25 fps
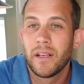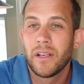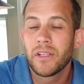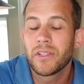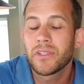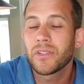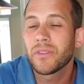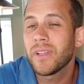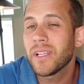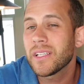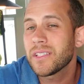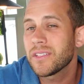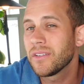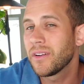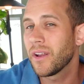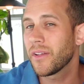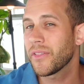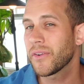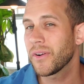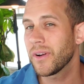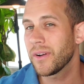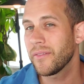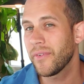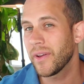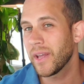So that's
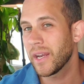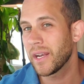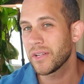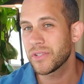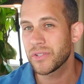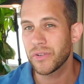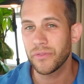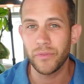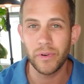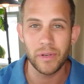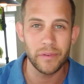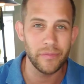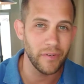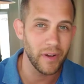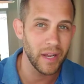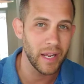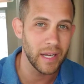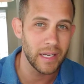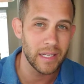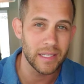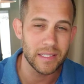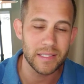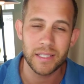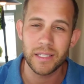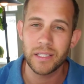another advantage of
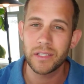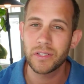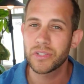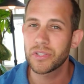refinancing.